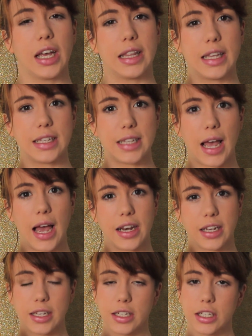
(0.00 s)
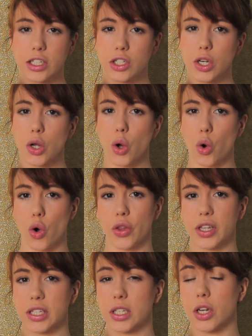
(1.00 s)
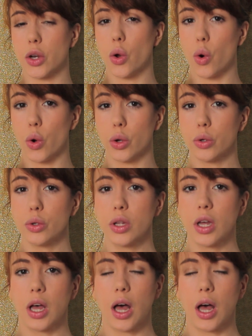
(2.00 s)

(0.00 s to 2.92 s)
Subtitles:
this and a conditioner or this and an oil.